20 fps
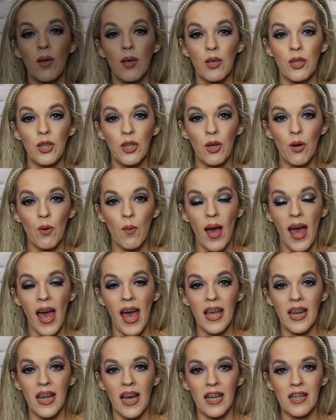I'm going to go
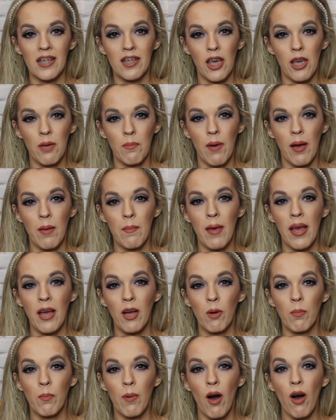ahead and take my
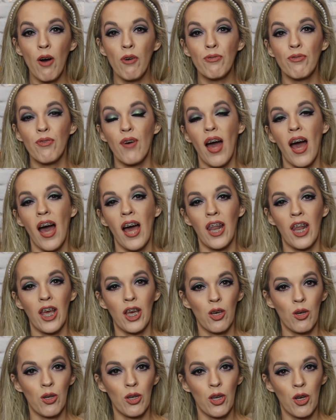makeup off and
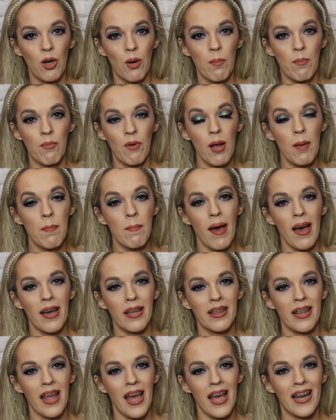I'm going to come right
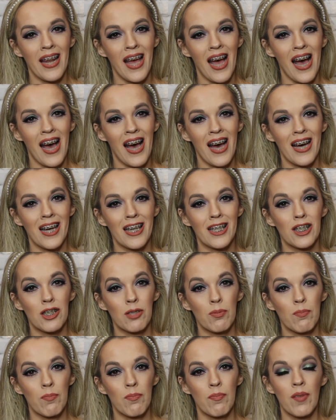back then and
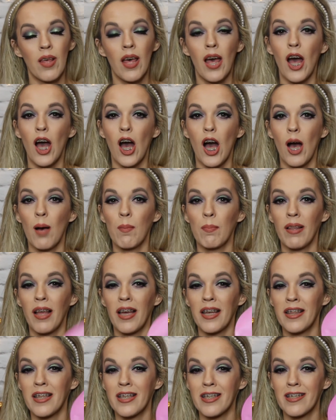
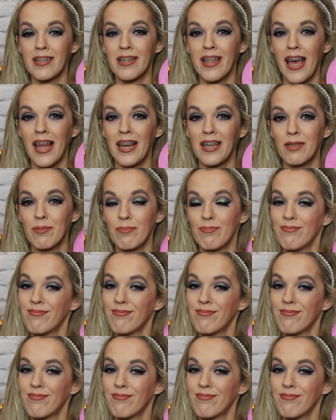apply this then.